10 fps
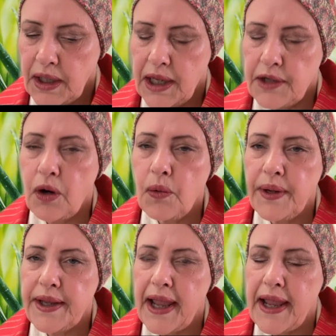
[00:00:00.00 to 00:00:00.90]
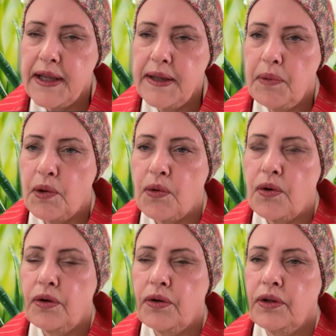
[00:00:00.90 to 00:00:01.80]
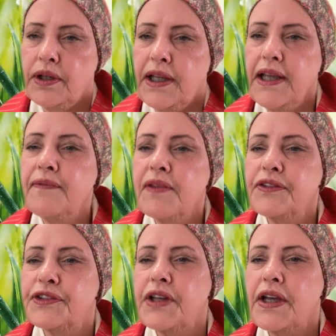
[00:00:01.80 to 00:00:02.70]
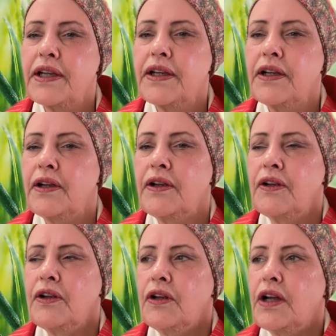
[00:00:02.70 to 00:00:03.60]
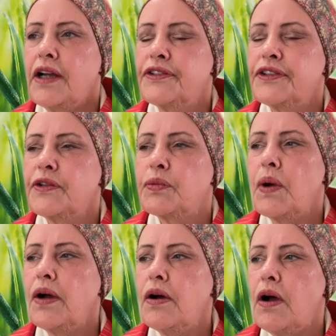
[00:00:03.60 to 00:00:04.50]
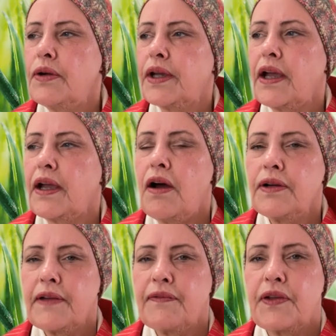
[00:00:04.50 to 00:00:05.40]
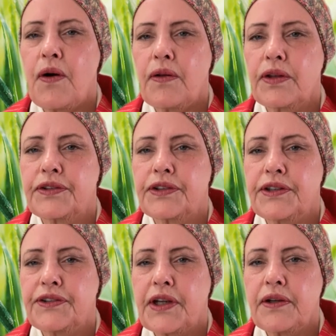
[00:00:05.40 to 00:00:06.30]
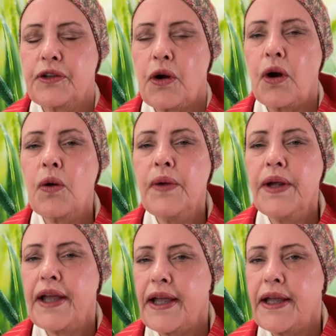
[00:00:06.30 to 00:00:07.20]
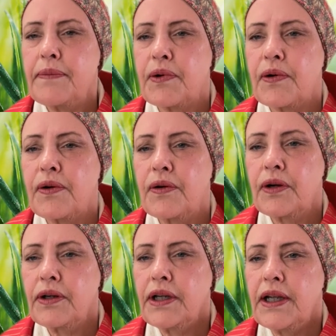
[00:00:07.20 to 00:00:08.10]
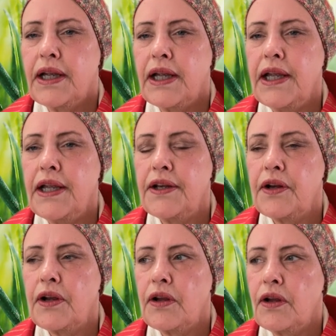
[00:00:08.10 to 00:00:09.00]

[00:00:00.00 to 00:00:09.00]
and are we able, it let's say God says, Well, okay, I'll give you all the details. Are we able in